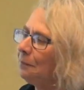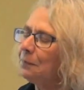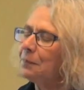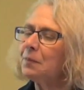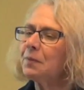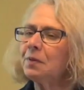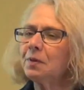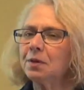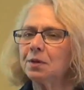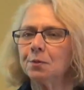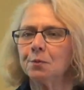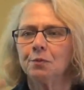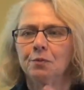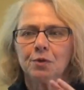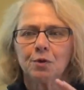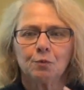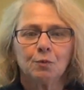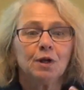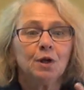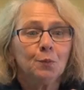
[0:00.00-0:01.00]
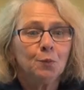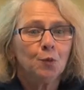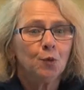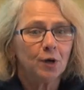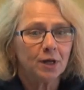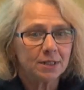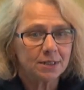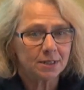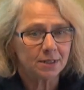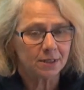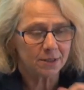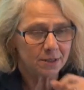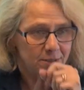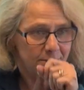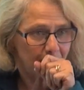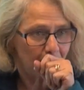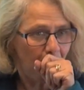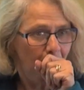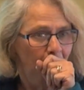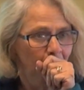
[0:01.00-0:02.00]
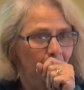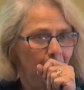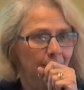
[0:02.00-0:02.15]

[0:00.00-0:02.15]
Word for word: the, the real point is